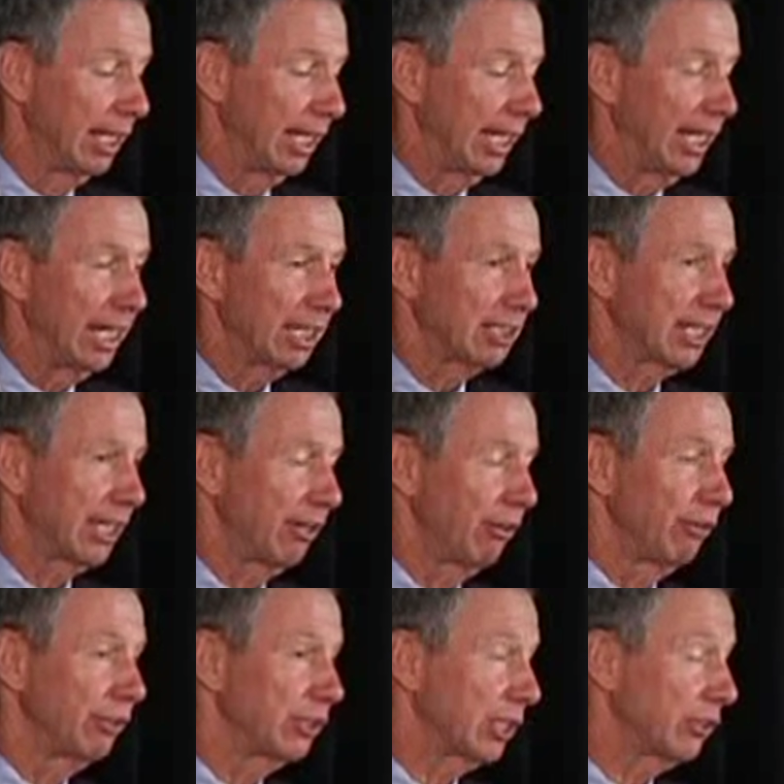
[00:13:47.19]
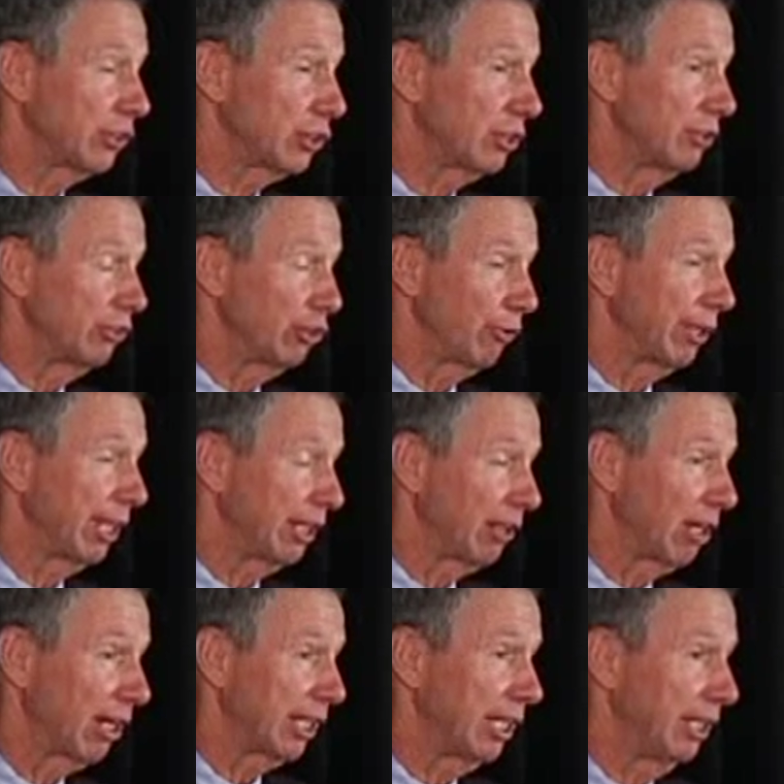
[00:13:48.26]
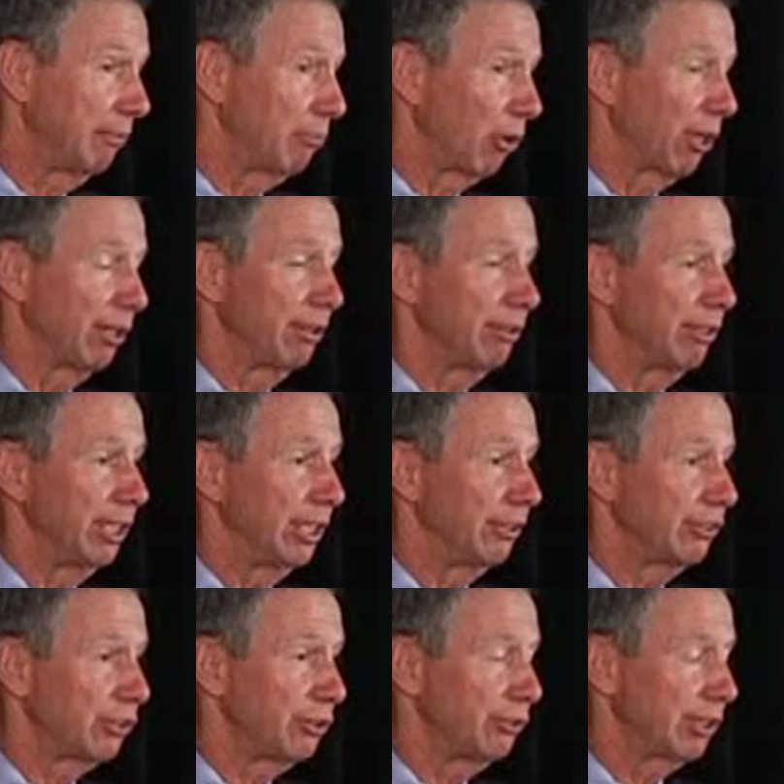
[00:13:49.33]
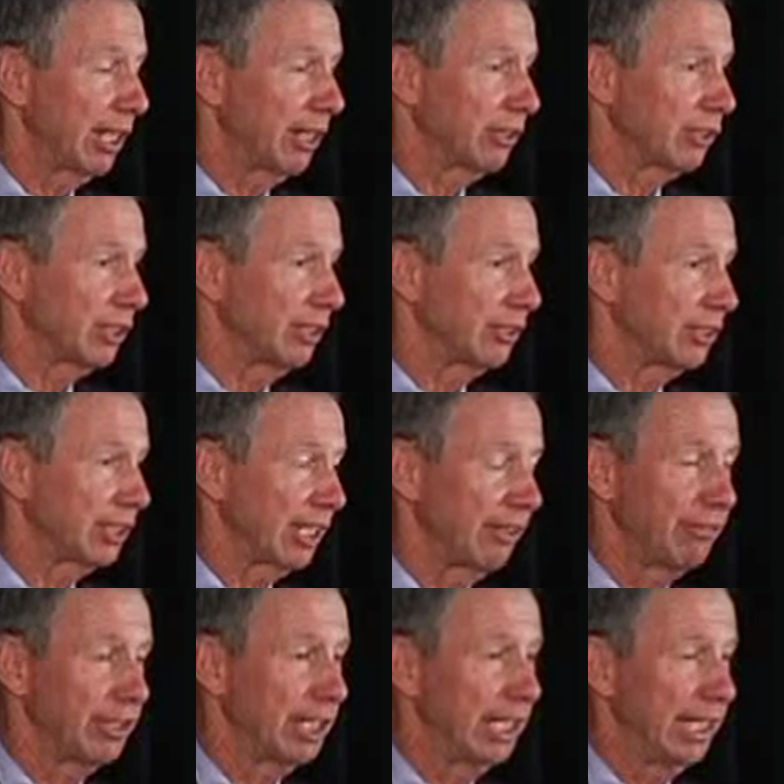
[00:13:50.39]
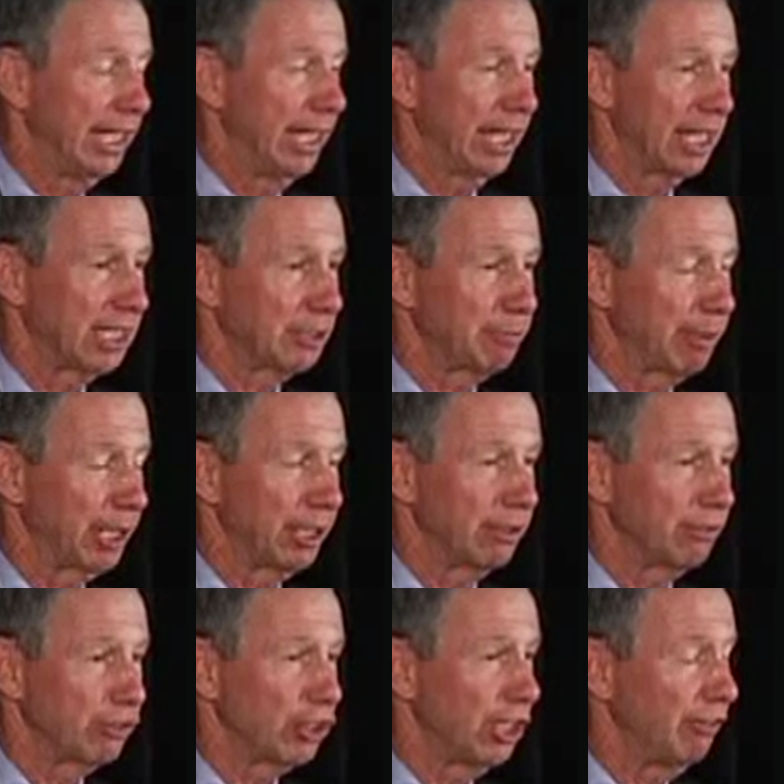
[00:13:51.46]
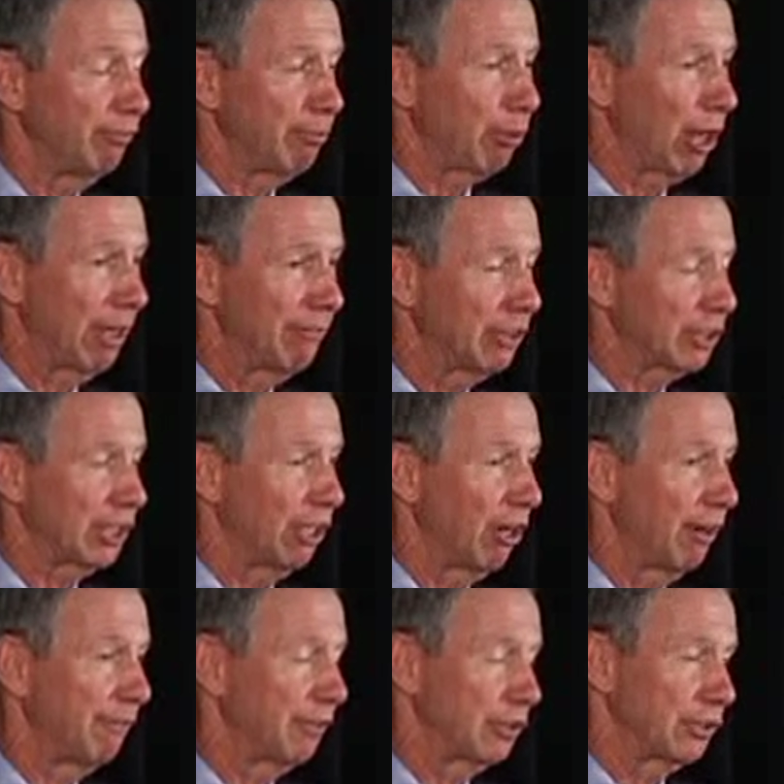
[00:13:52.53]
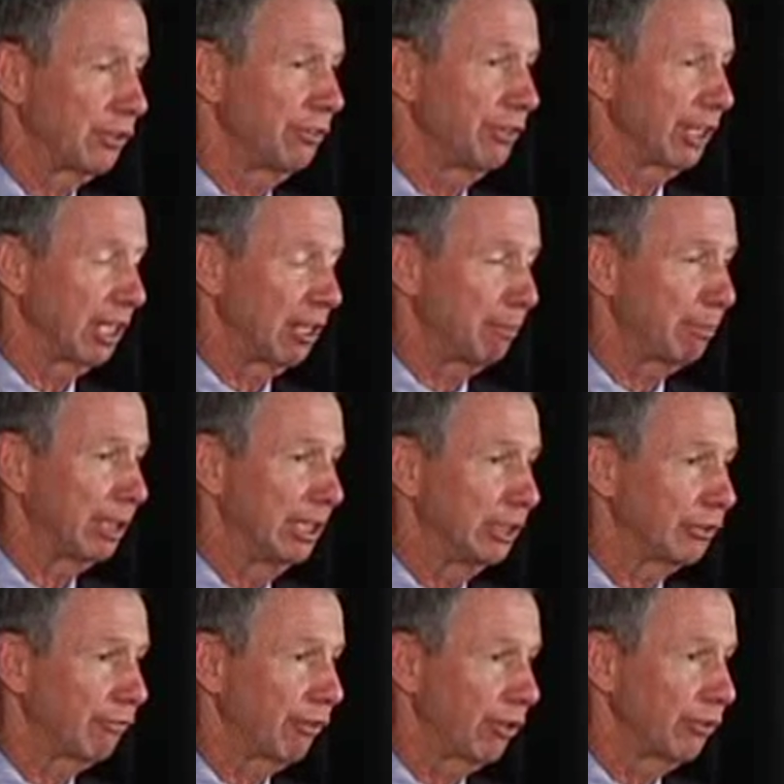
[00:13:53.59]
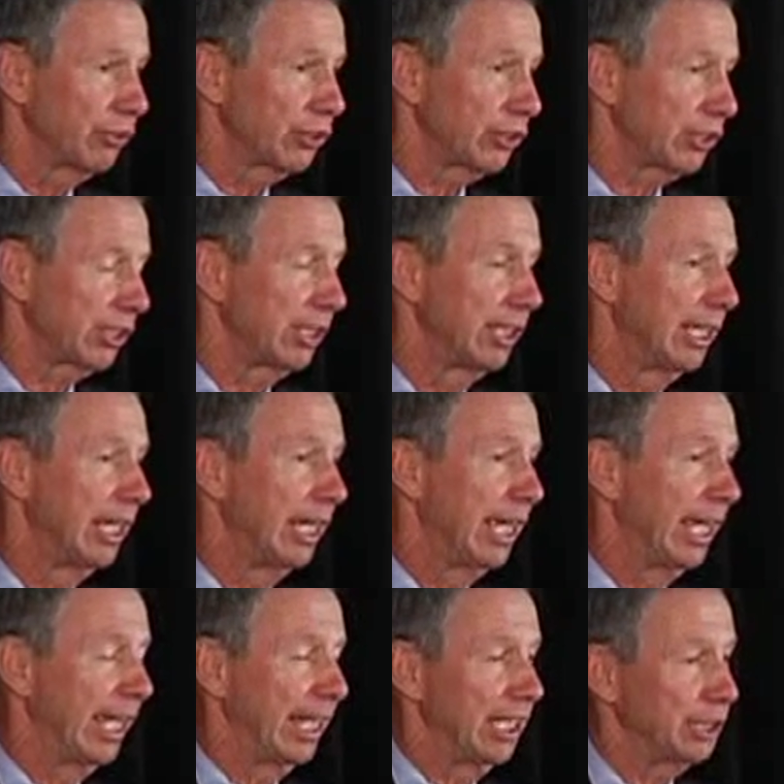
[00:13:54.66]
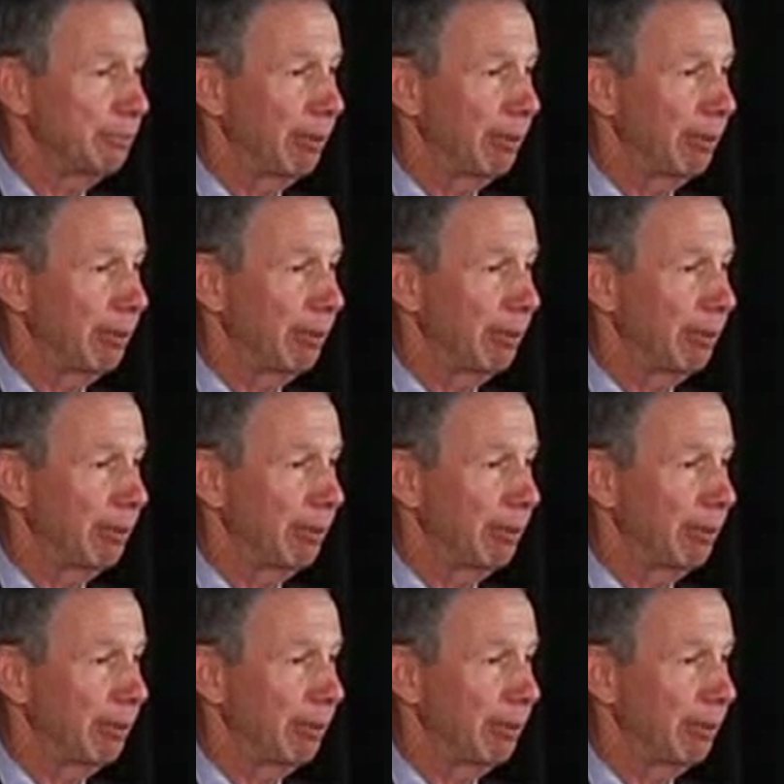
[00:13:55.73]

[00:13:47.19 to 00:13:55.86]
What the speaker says: He has held, since joining Lockheed Martin in 2007, he has been Chief Privacy Officer, the company's first. He's